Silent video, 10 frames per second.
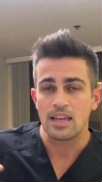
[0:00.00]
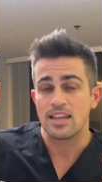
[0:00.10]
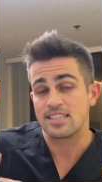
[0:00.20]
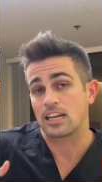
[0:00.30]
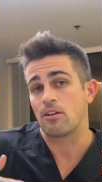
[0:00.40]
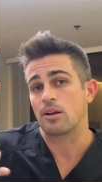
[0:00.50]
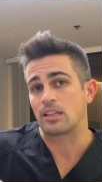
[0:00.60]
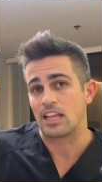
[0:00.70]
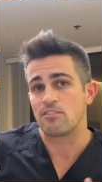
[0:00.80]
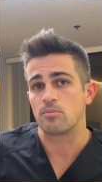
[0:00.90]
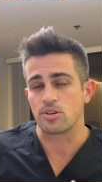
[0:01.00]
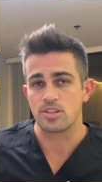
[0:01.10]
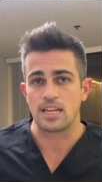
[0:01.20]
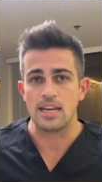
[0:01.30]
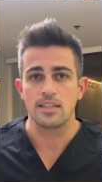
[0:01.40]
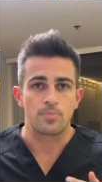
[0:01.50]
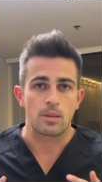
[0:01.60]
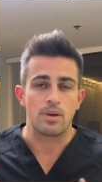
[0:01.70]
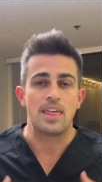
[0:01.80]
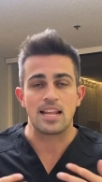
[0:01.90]
is like around 11%,
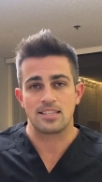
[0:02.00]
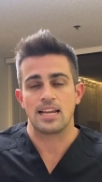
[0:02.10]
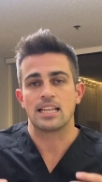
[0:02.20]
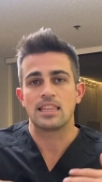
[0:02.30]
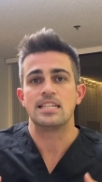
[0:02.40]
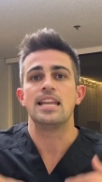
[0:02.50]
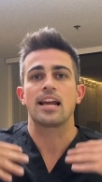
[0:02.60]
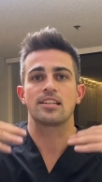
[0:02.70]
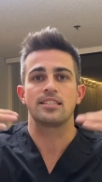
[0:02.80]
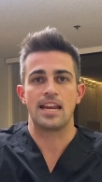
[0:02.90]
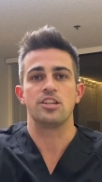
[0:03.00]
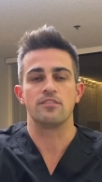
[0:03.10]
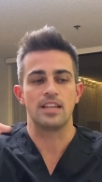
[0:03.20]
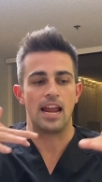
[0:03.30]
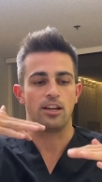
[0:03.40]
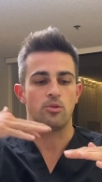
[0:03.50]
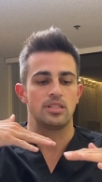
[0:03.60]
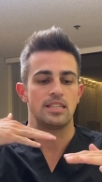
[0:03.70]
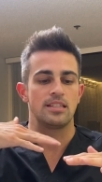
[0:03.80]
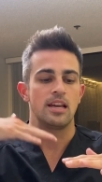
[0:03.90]
but that's like the next stage of
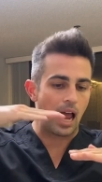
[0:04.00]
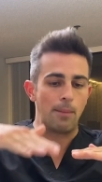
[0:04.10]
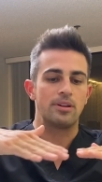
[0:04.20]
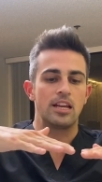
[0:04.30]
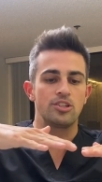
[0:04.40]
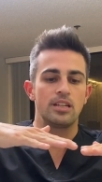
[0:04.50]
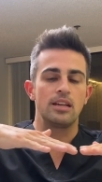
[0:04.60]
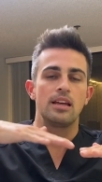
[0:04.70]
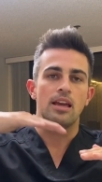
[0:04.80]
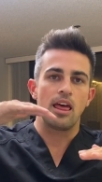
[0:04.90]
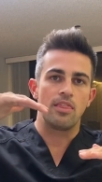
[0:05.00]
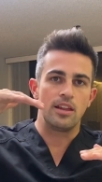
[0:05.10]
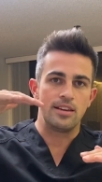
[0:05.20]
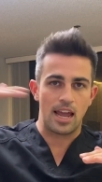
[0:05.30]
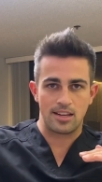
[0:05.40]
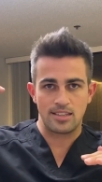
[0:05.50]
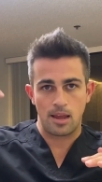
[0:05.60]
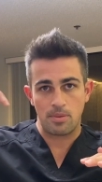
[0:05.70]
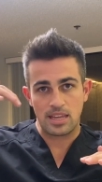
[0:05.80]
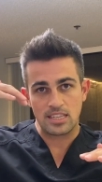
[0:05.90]
diagnoses. Hypertension, the next
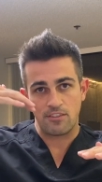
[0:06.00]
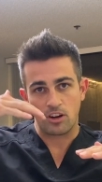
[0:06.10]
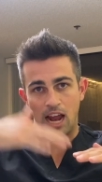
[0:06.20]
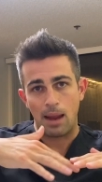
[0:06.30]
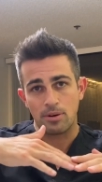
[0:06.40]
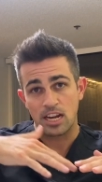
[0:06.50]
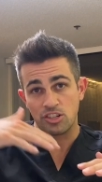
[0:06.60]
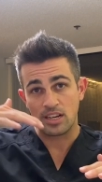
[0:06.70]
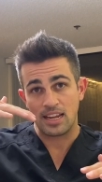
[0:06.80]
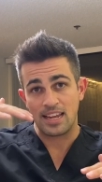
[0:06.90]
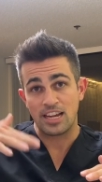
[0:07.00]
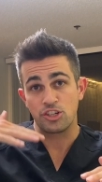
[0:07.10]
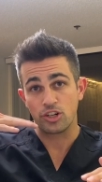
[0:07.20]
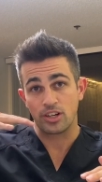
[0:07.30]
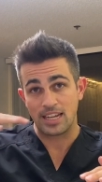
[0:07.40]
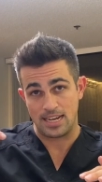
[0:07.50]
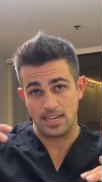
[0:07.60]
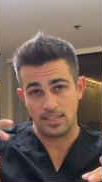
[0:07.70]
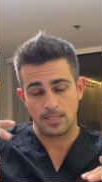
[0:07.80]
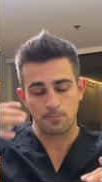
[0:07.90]
step is if your hypertension hits your
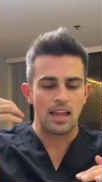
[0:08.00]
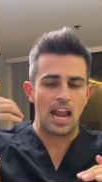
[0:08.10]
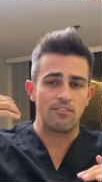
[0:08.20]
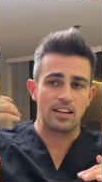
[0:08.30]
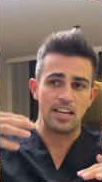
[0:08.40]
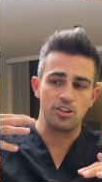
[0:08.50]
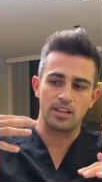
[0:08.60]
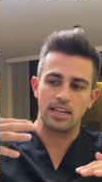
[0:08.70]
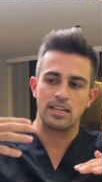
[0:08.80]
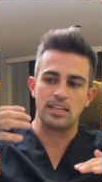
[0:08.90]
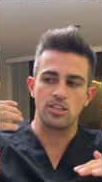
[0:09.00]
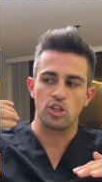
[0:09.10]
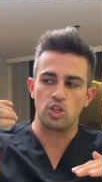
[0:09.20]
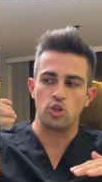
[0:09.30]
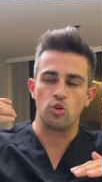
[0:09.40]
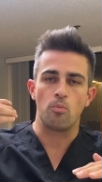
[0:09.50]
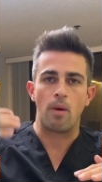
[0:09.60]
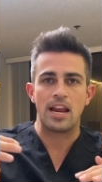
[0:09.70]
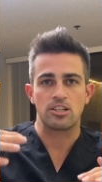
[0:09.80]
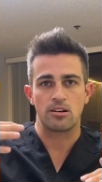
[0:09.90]
kidneys. And if it hits your kidneys, you
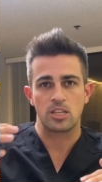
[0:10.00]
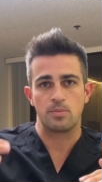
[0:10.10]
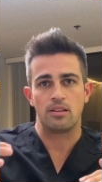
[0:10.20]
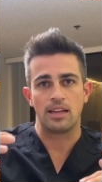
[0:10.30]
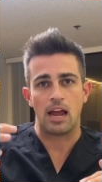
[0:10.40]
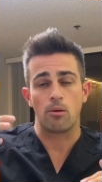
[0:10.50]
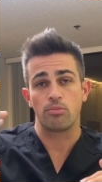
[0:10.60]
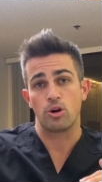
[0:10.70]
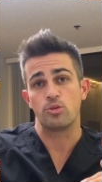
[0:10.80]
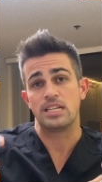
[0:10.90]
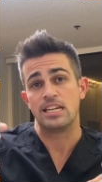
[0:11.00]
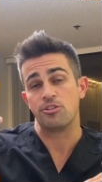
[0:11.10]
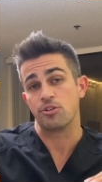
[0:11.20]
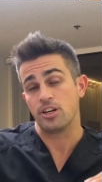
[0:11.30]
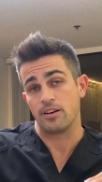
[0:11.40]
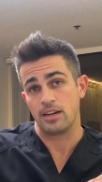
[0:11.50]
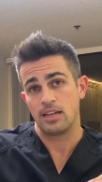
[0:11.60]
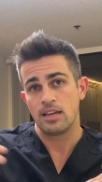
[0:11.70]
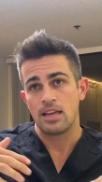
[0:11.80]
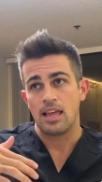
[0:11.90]
might start spilling out protein in your urine.
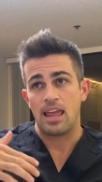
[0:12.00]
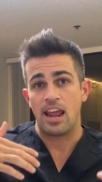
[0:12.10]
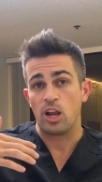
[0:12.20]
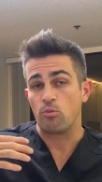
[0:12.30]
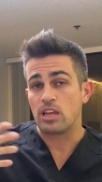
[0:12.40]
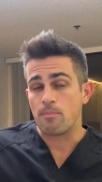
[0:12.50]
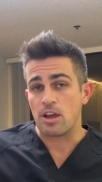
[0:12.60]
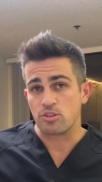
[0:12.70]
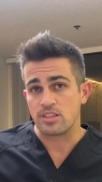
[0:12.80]
And we can measure